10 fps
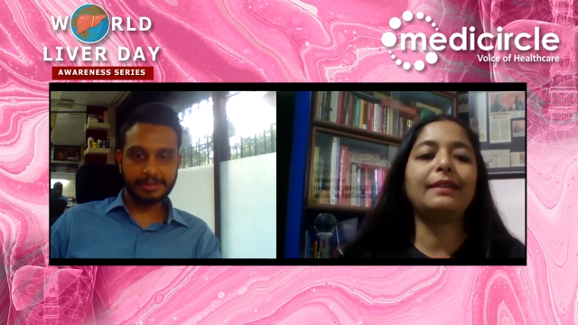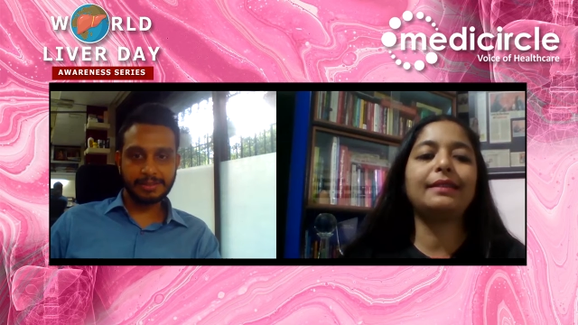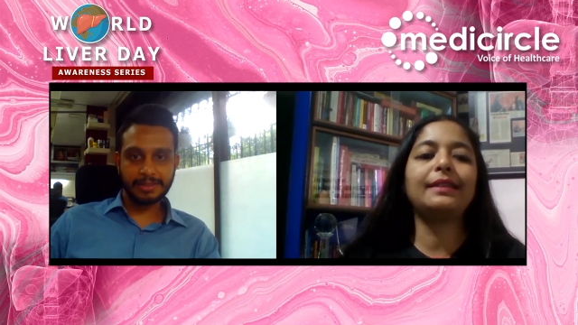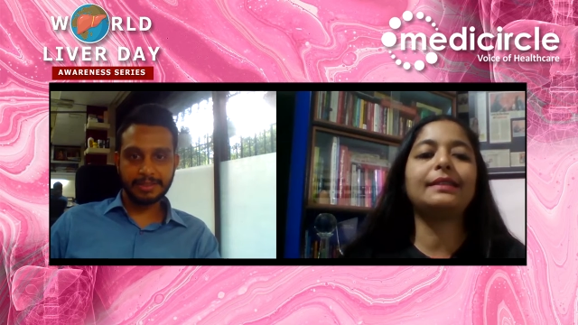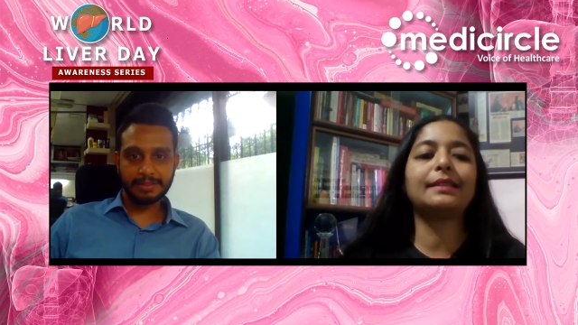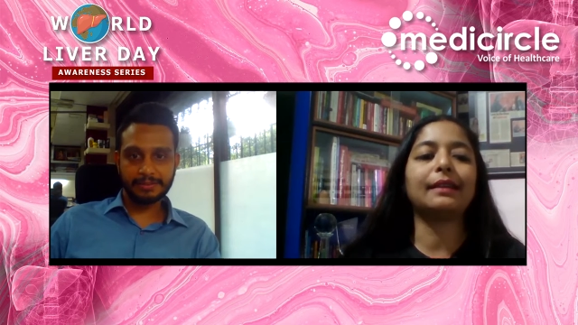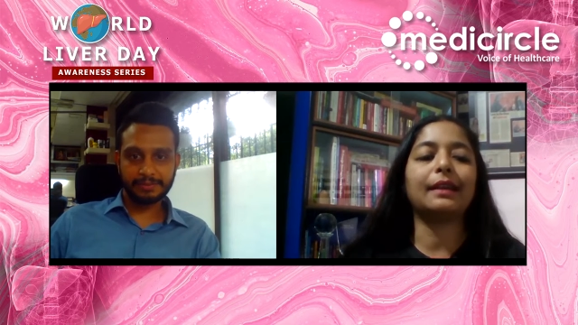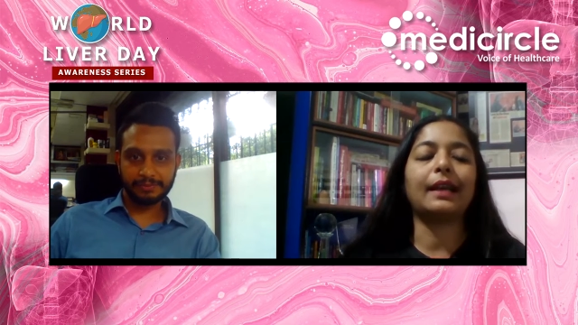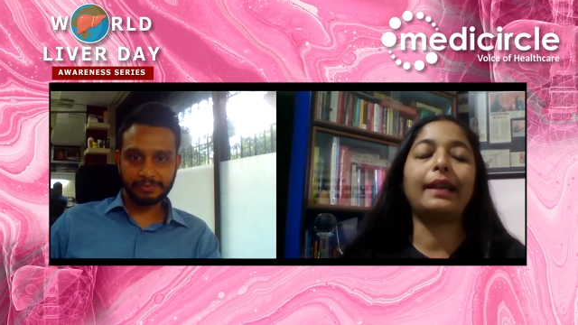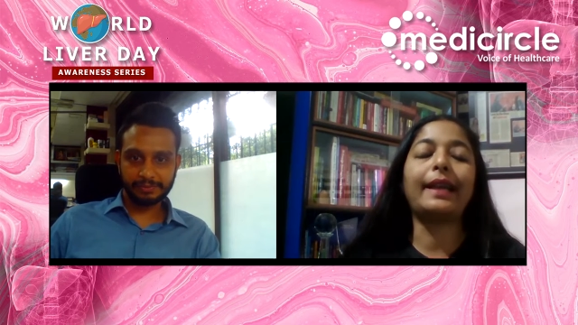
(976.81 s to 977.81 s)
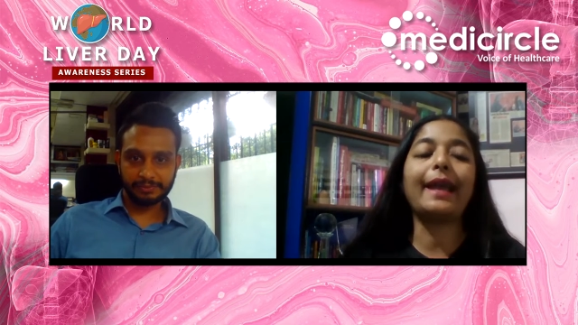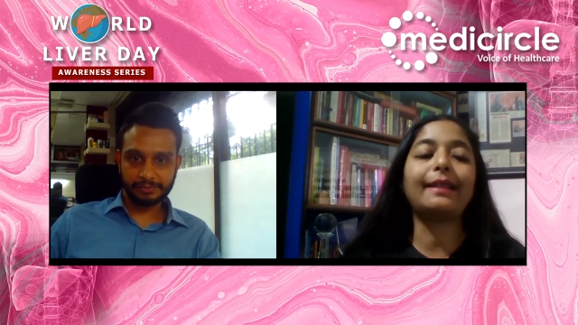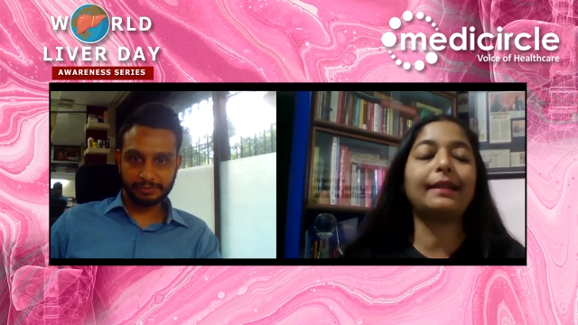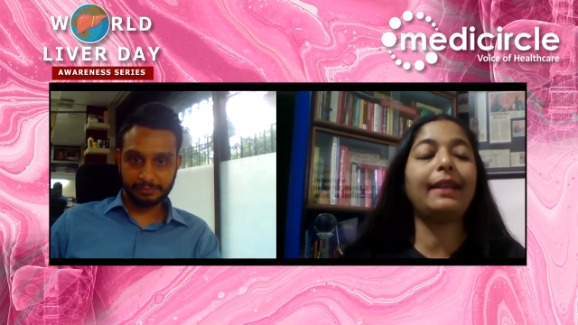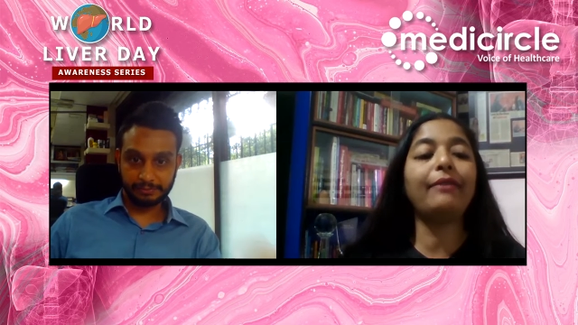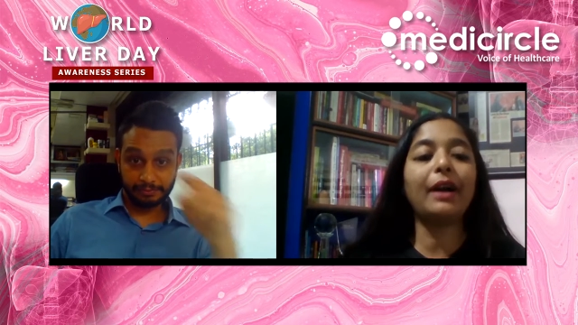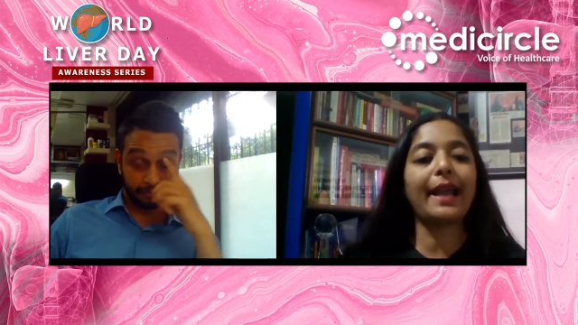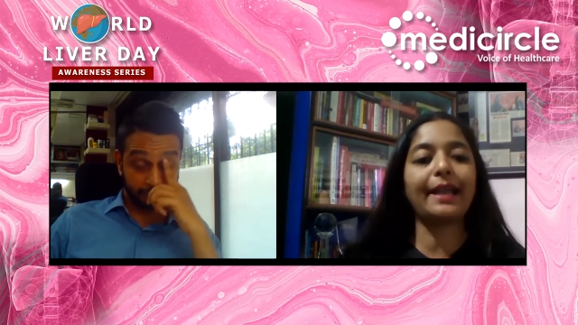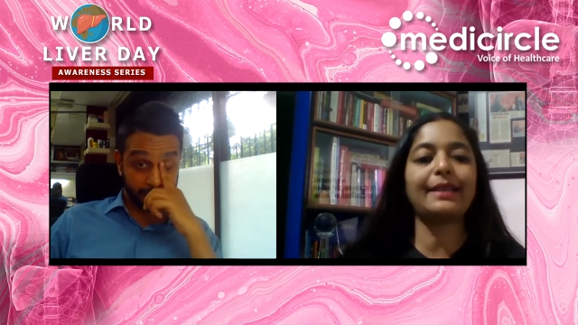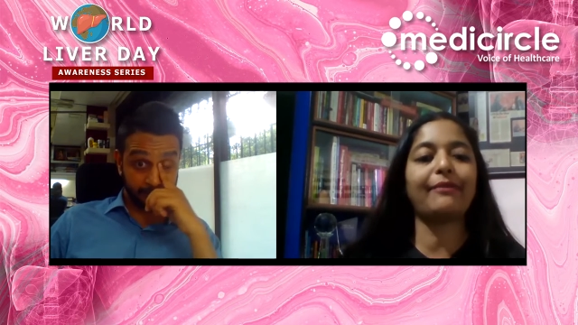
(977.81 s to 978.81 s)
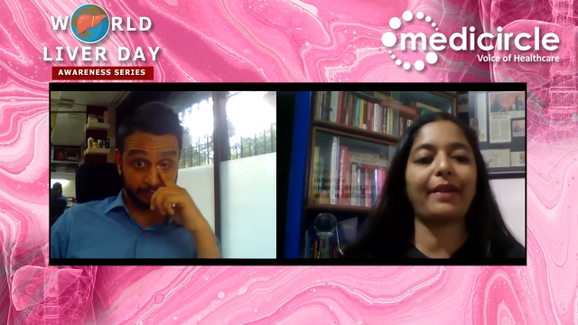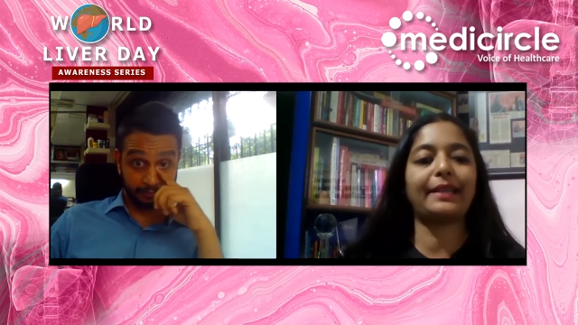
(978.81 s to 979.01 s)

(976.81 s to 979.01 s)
Speaker 1: disease gets liver gets